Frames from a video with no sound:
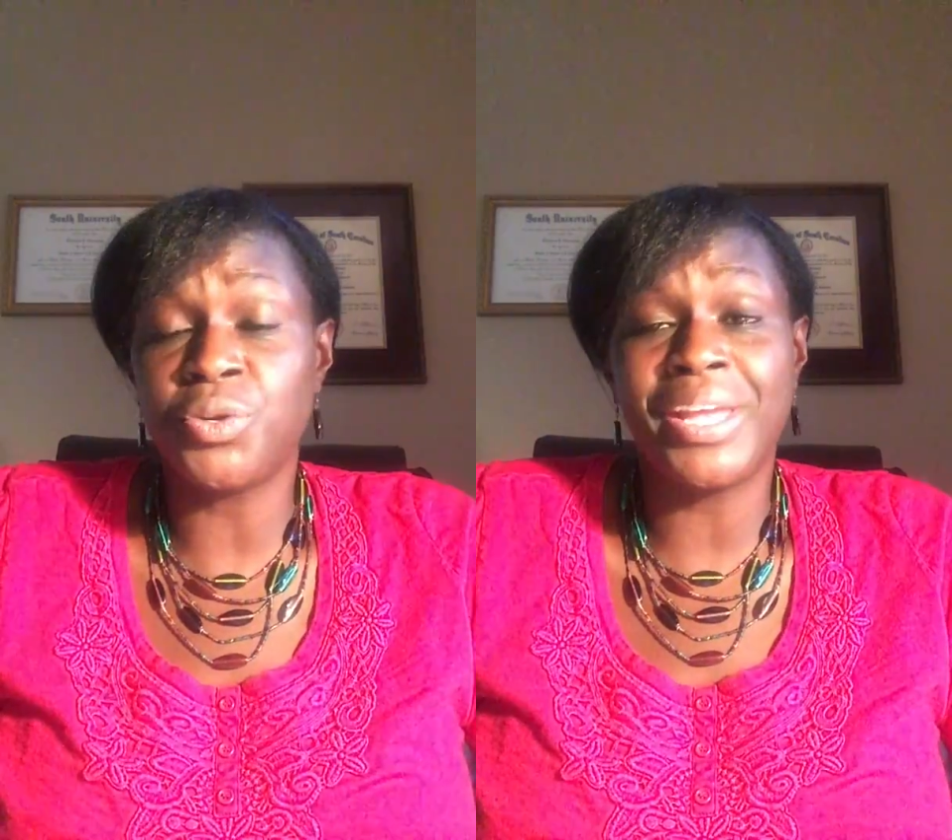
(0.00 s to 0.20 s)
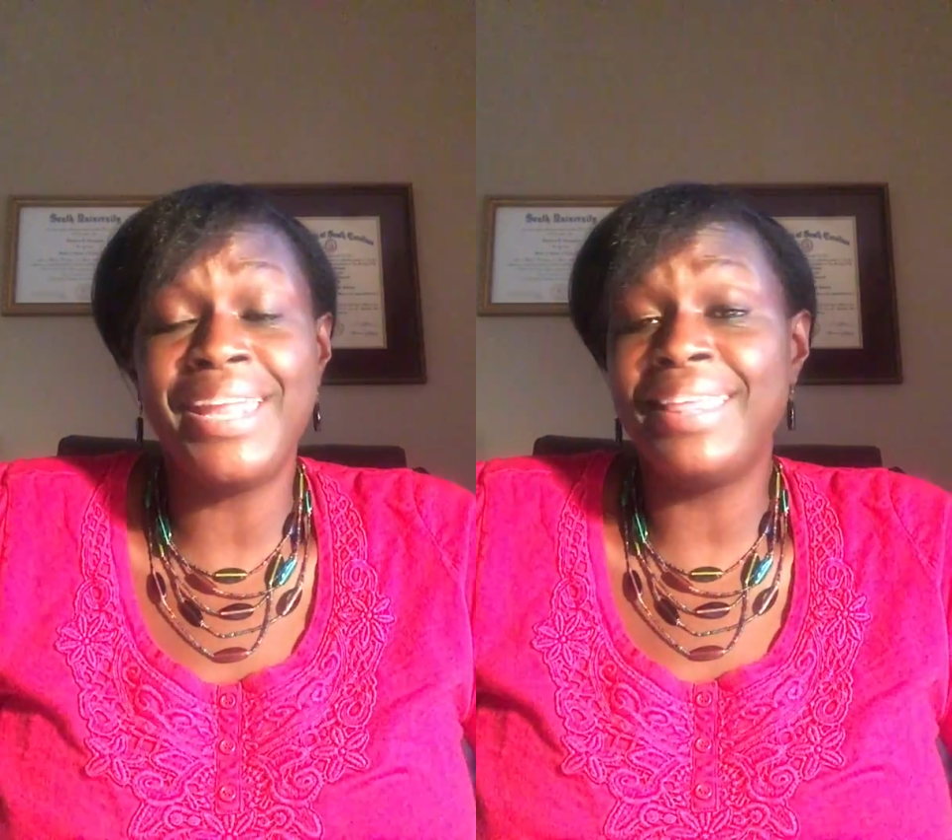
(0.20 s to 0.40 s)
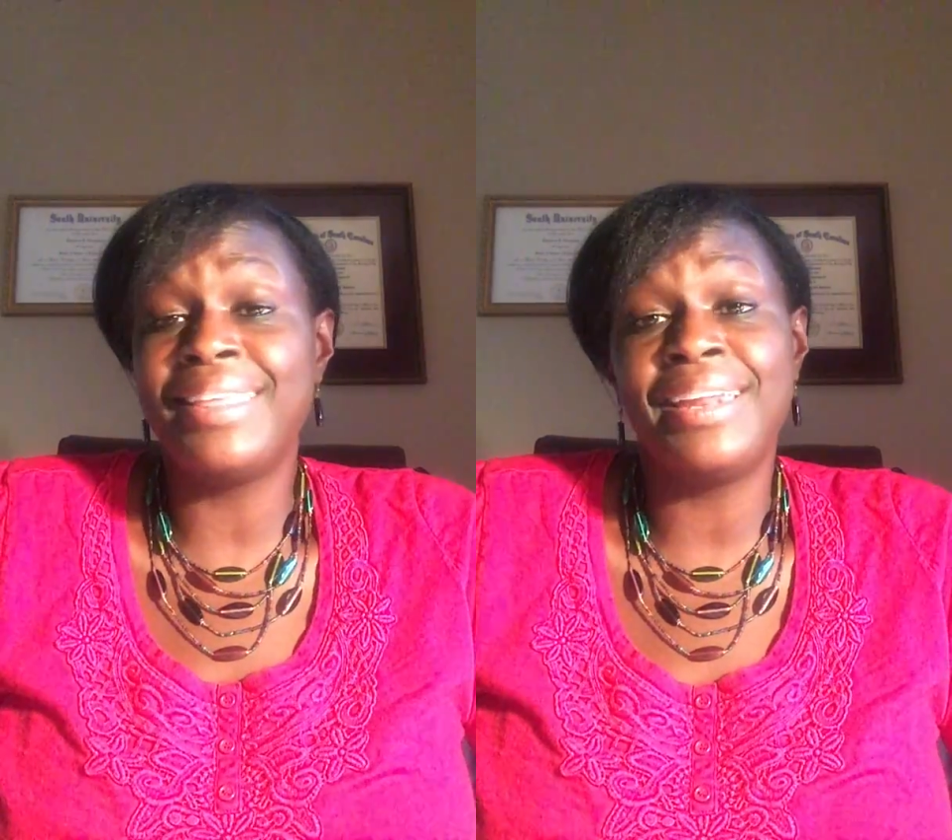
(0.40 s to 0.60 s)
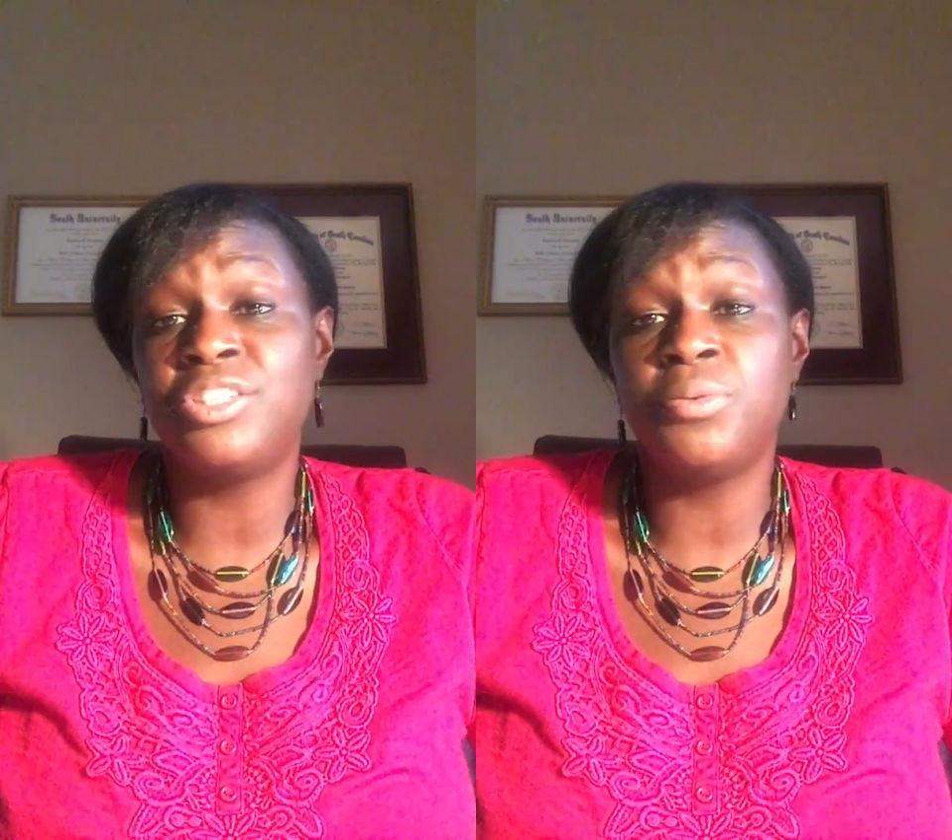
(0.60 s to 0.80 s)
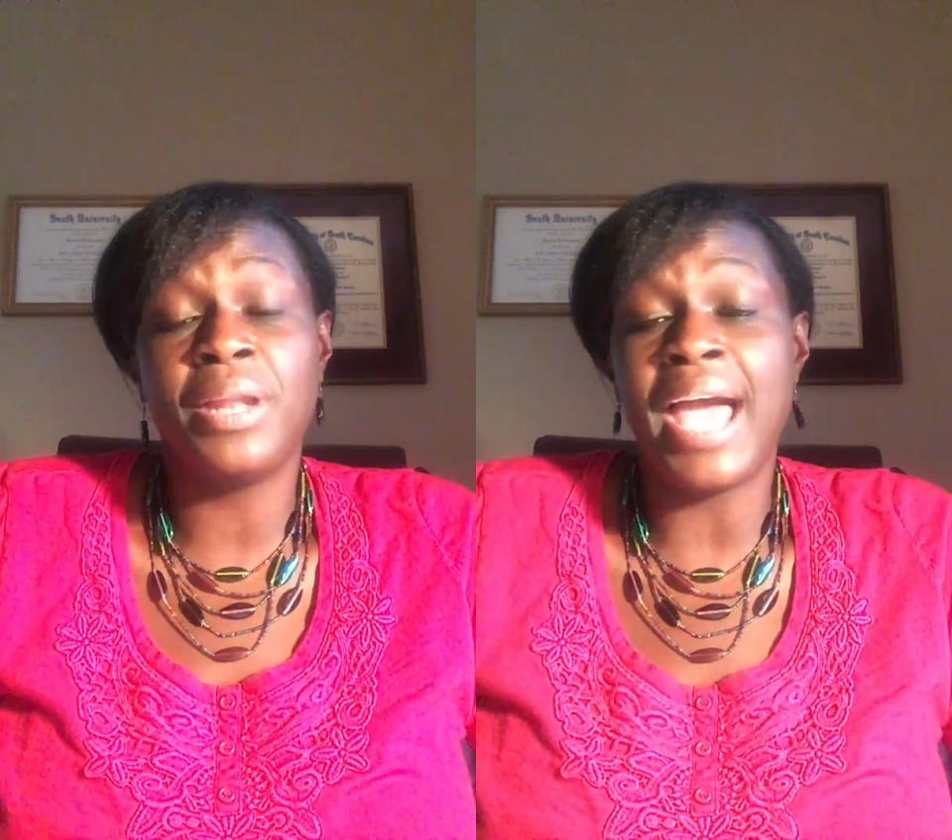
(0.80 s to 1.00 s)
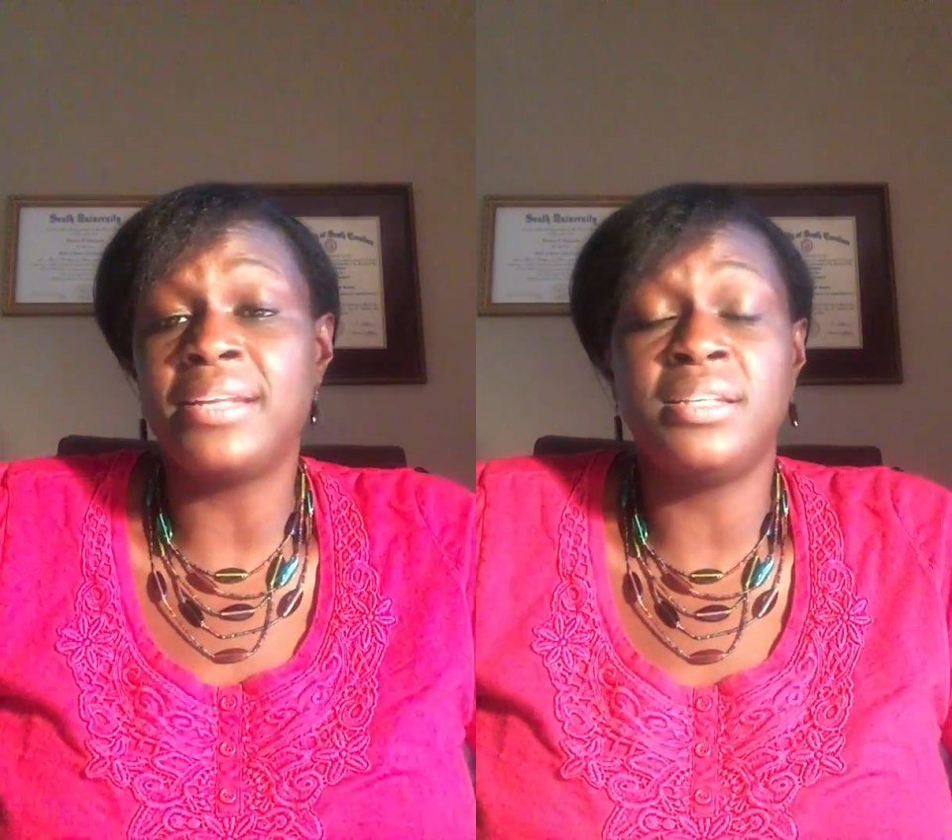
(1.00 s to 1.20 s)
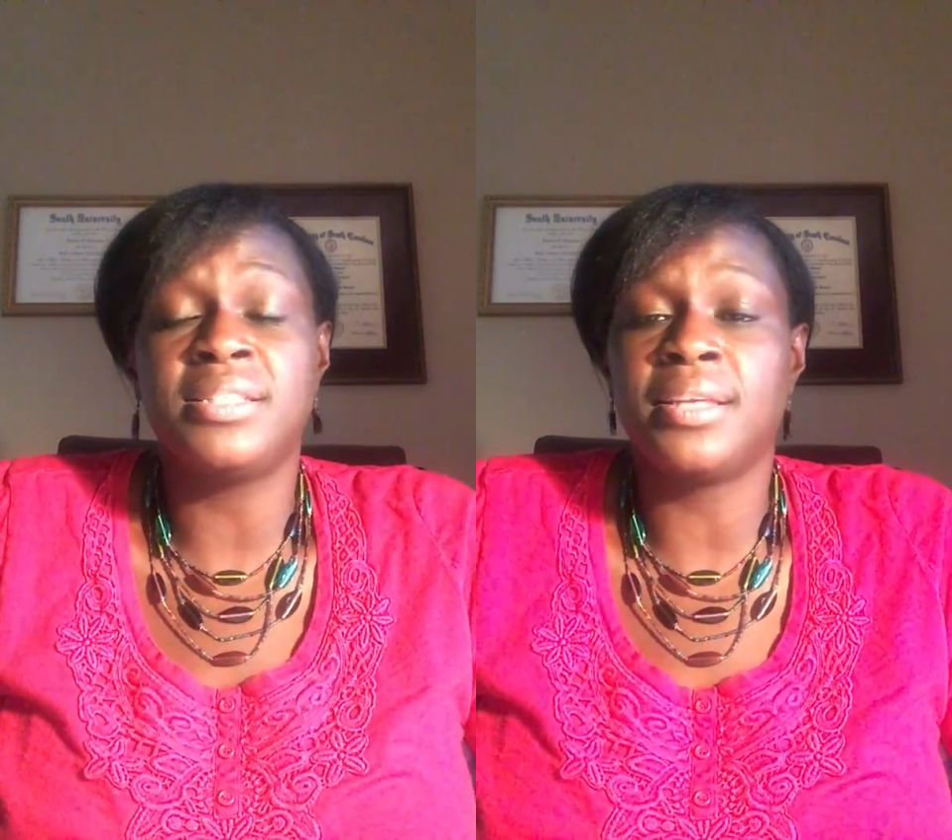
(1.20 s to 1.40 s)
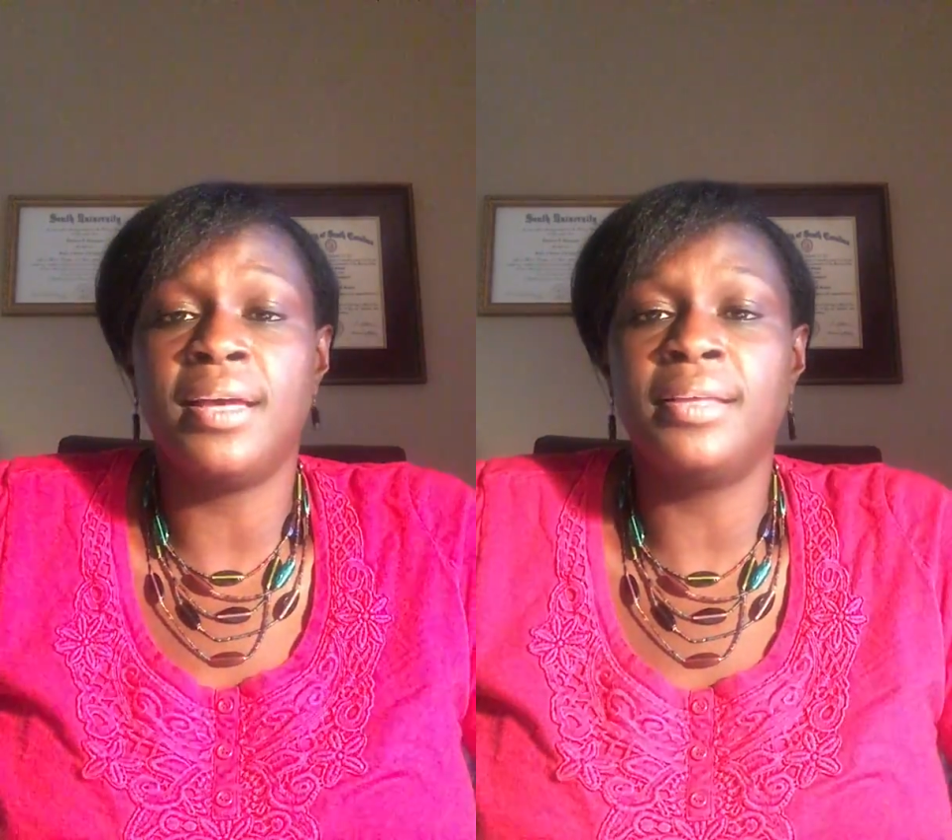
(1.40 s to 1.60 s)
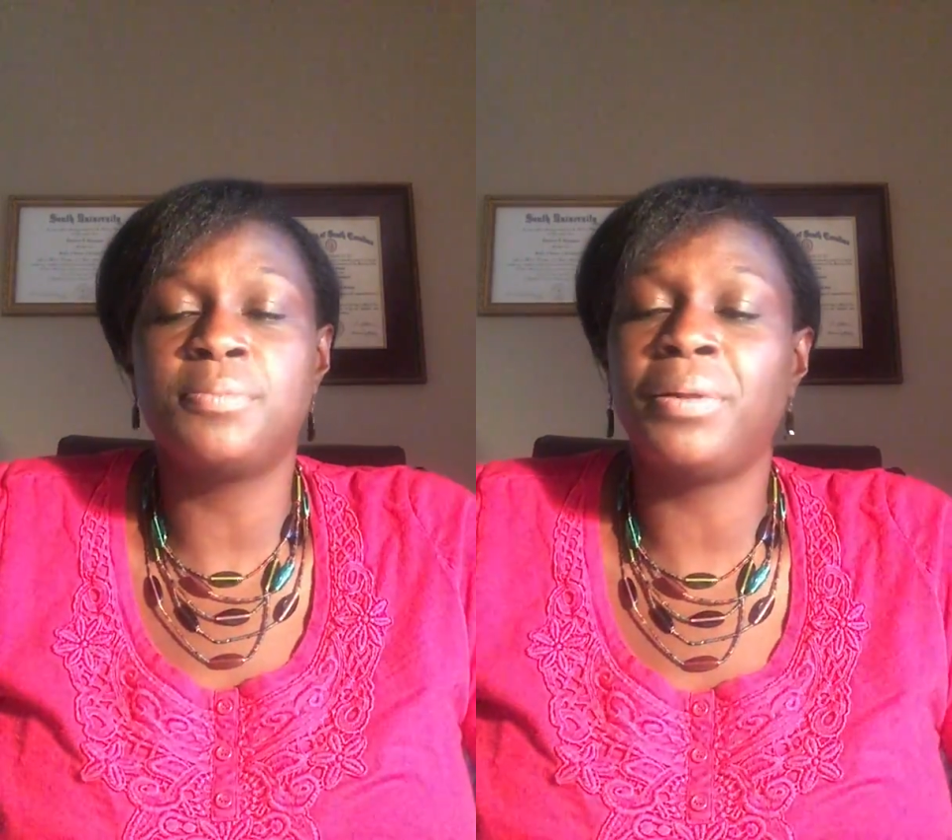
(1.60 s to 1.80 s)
or anything that you would like to discuss,